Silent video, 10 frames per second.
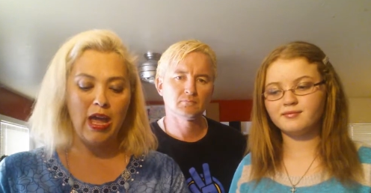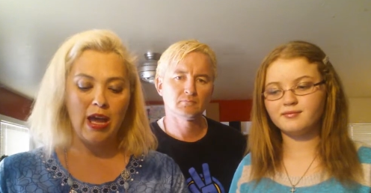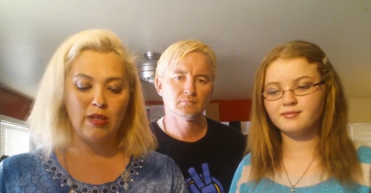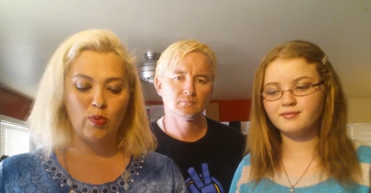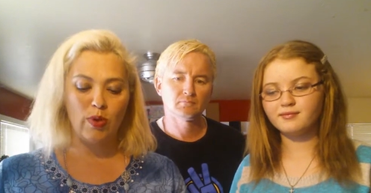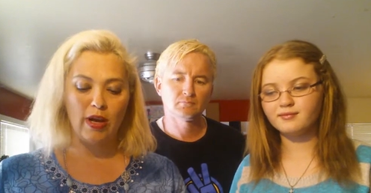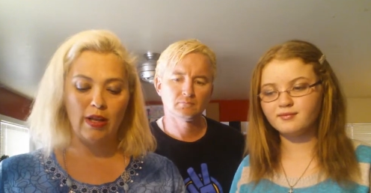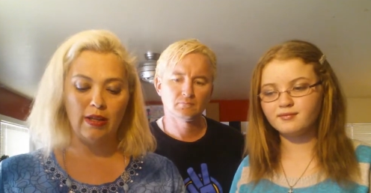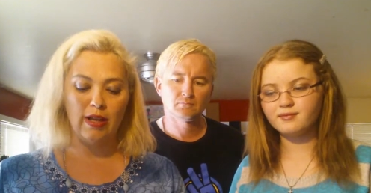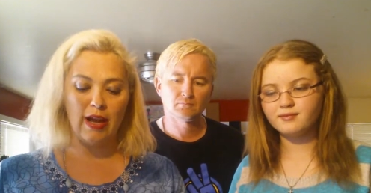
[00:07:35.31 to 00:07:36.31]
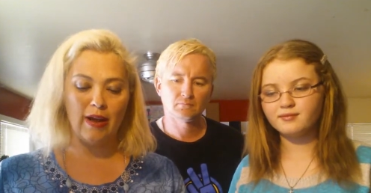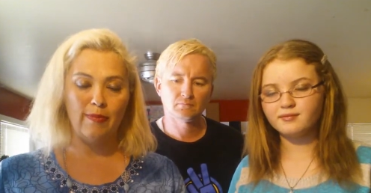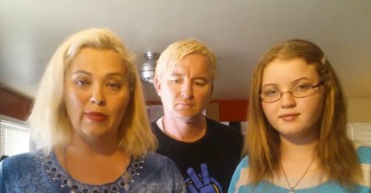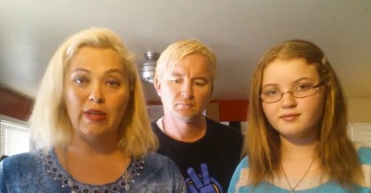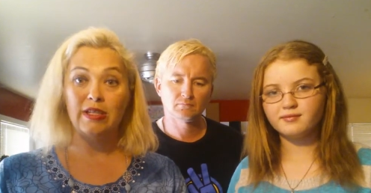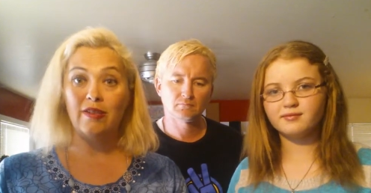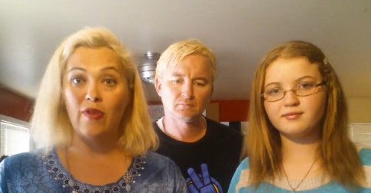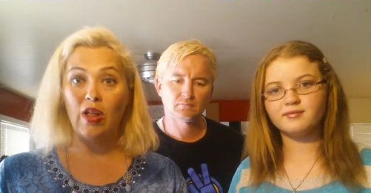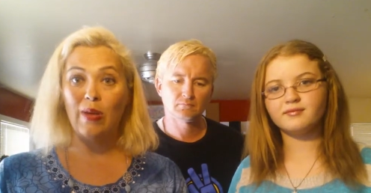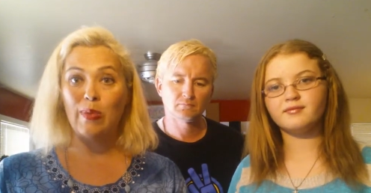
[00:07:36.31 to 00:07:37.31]
Speaker 1: as well um, as
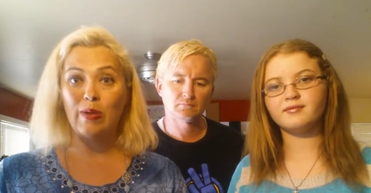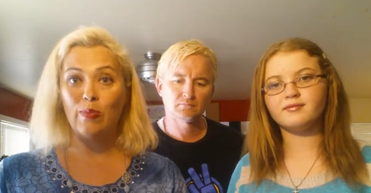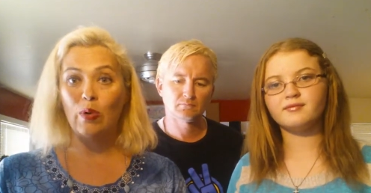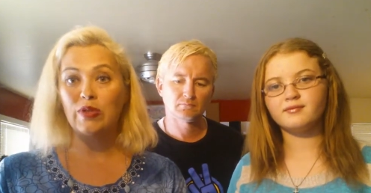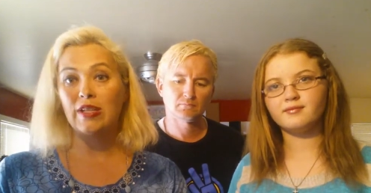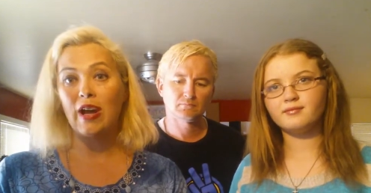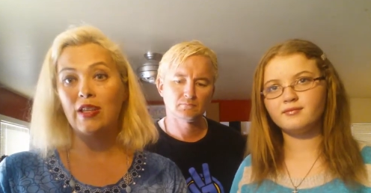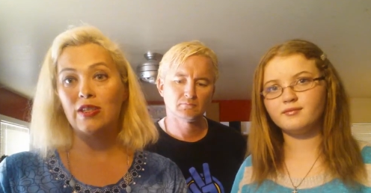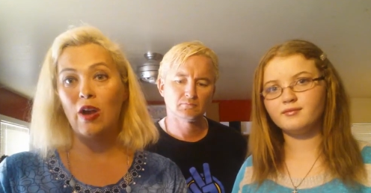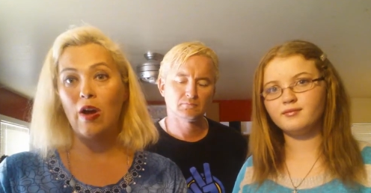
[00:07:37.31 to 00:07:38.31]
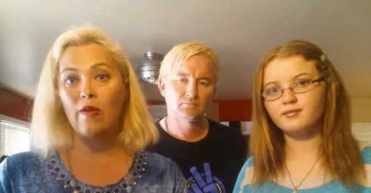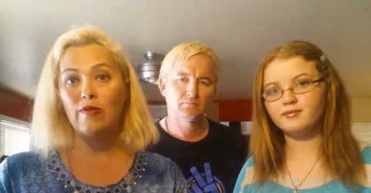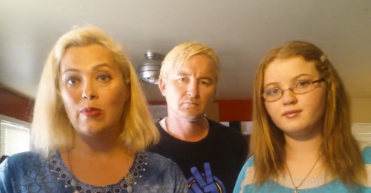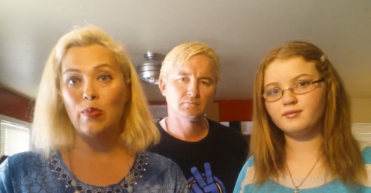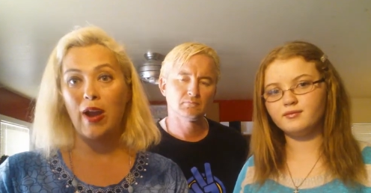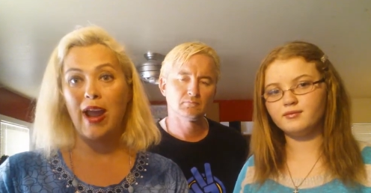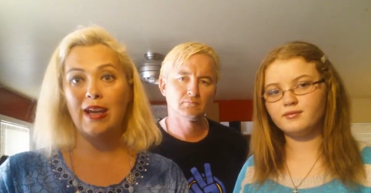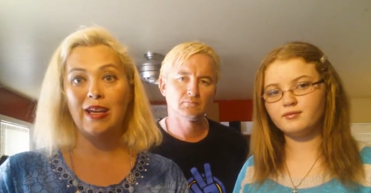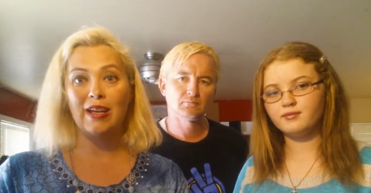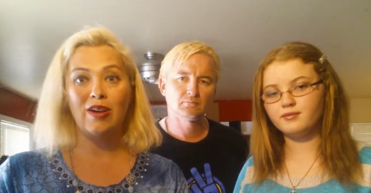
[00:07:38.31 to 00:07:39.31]
developing both sides of the
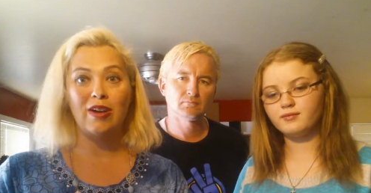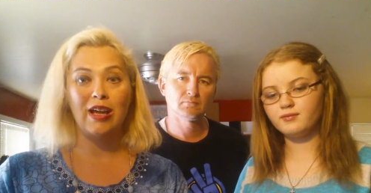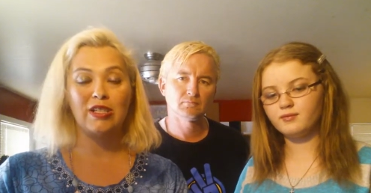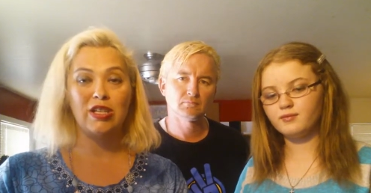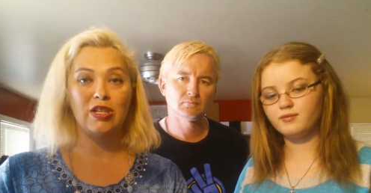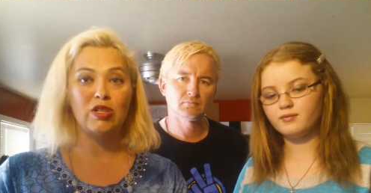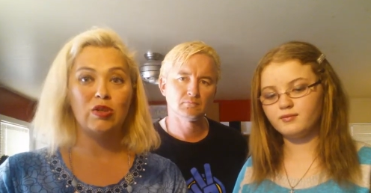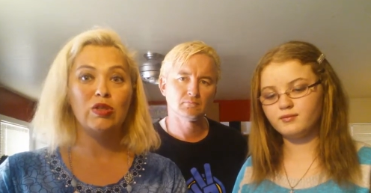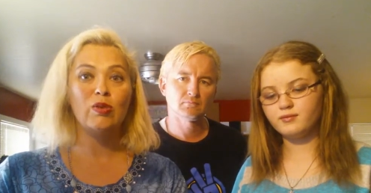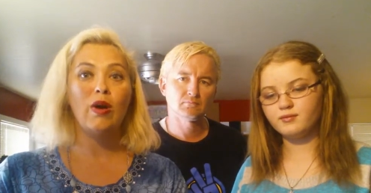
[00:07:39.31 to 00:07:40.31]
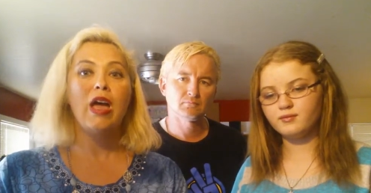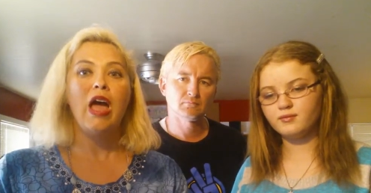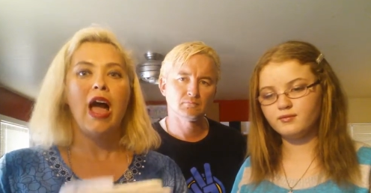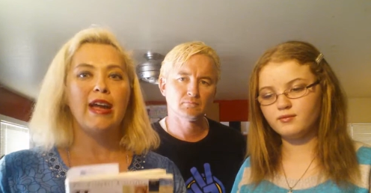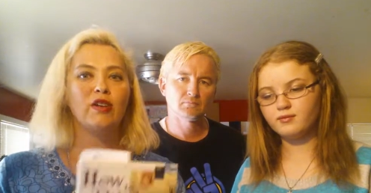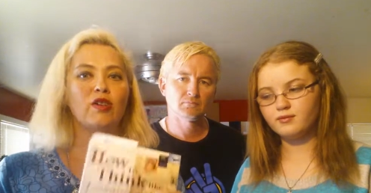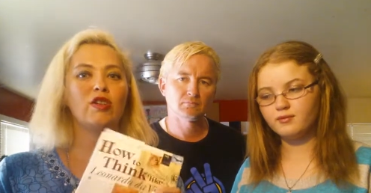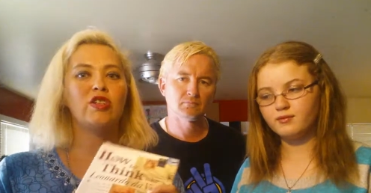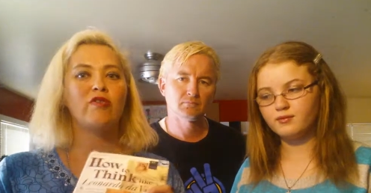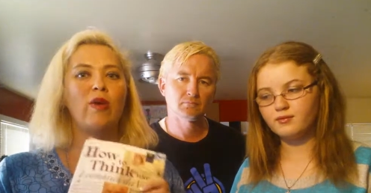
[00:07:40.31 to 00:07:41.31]
brain in our next issue. So I
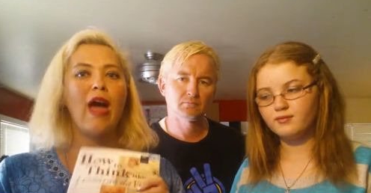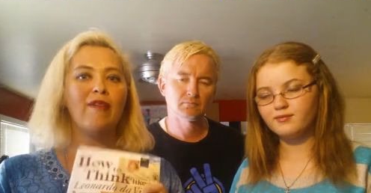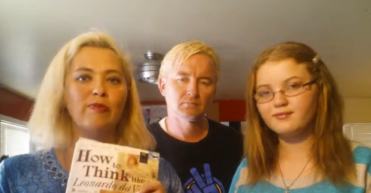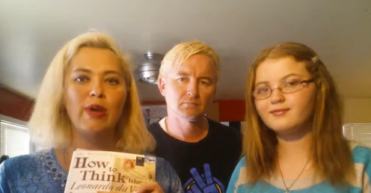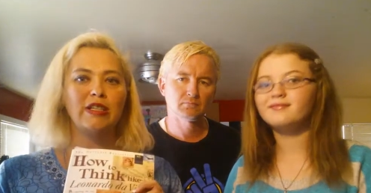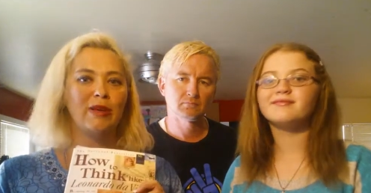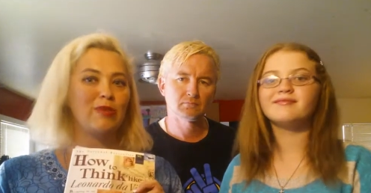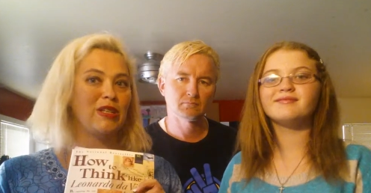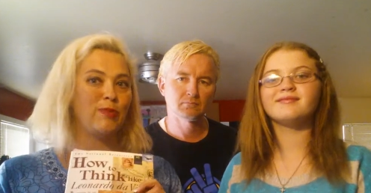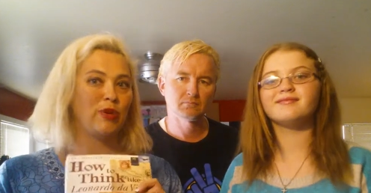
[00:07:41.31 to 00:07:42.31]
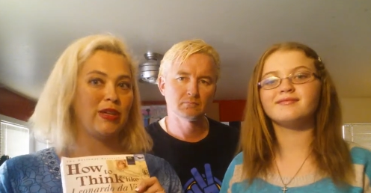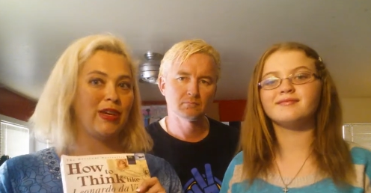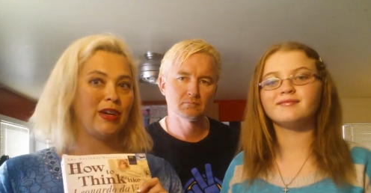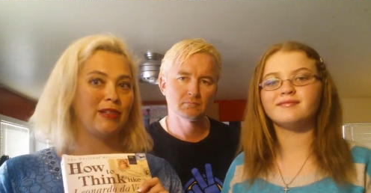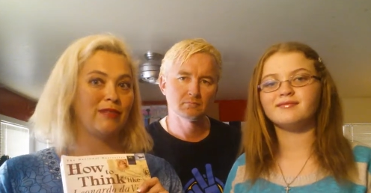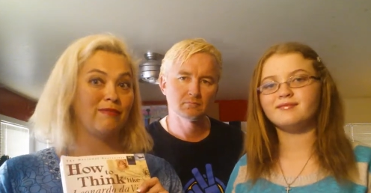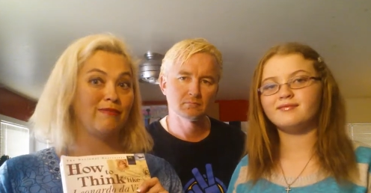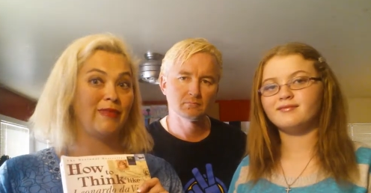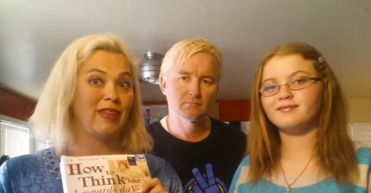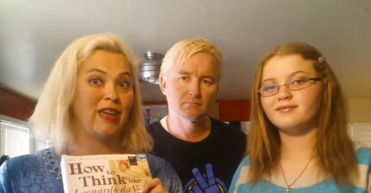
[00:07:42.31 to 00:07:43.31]
encourage you, if you haven't picked up this book yet,
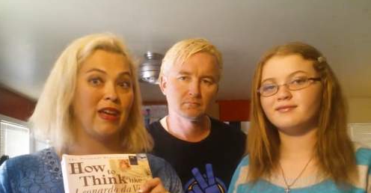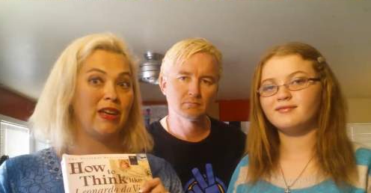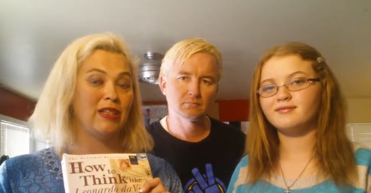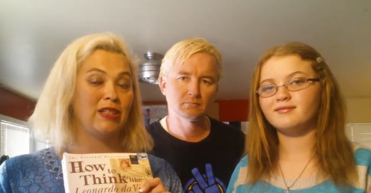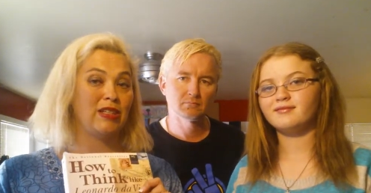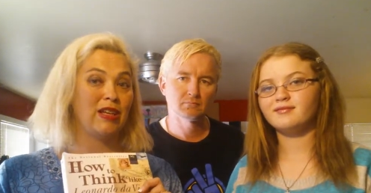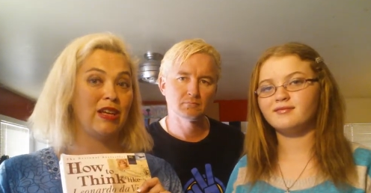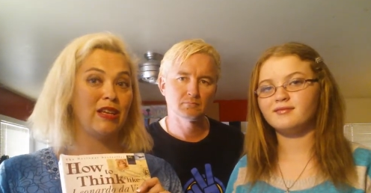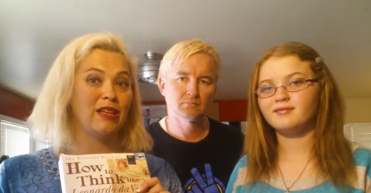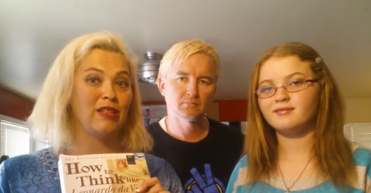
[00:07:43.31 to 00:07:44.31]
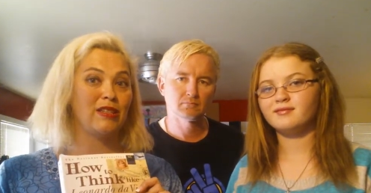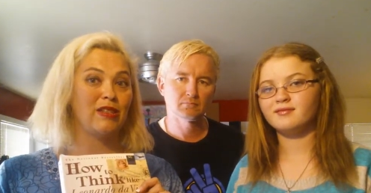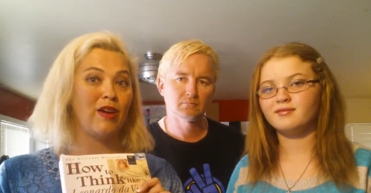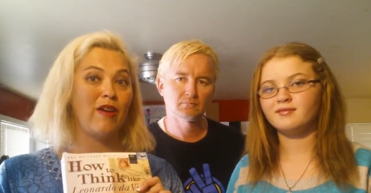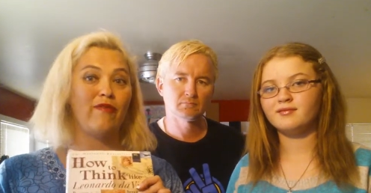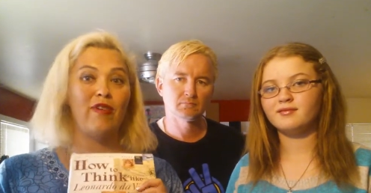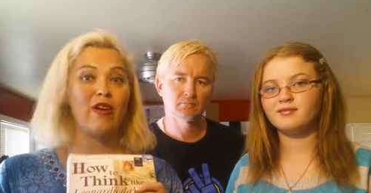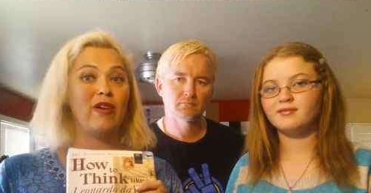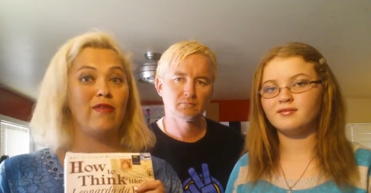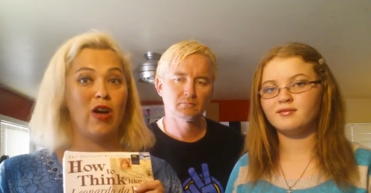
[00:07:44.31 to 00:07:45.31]
it is a
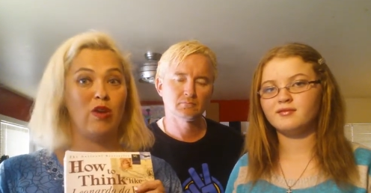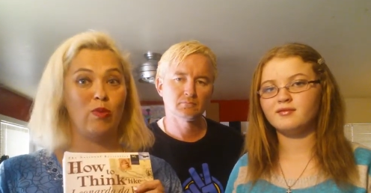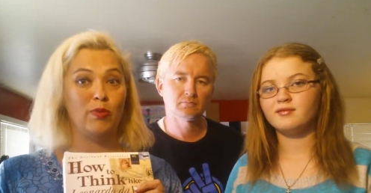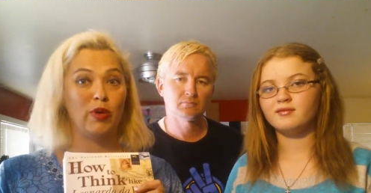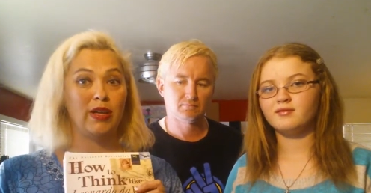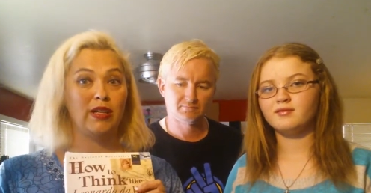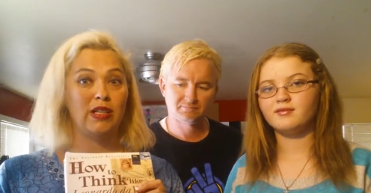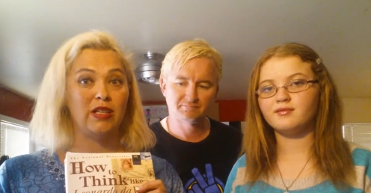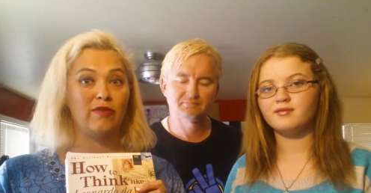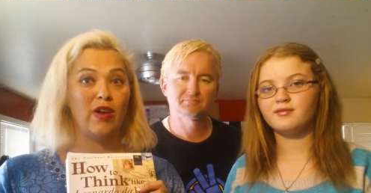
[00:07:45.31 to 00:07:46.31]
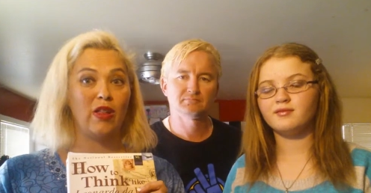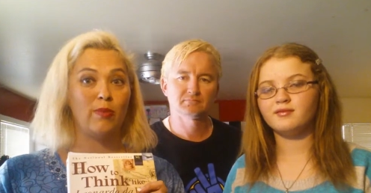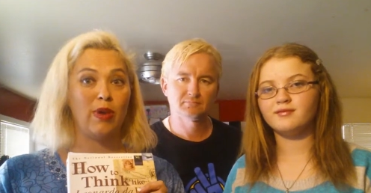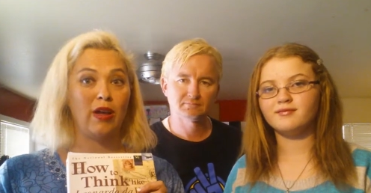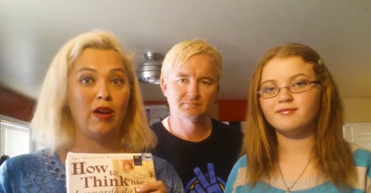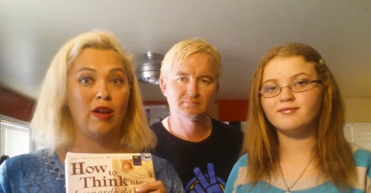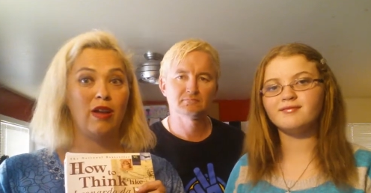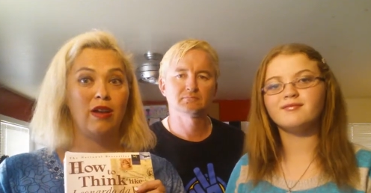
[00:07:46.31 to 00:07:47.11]
very valuable book into developing,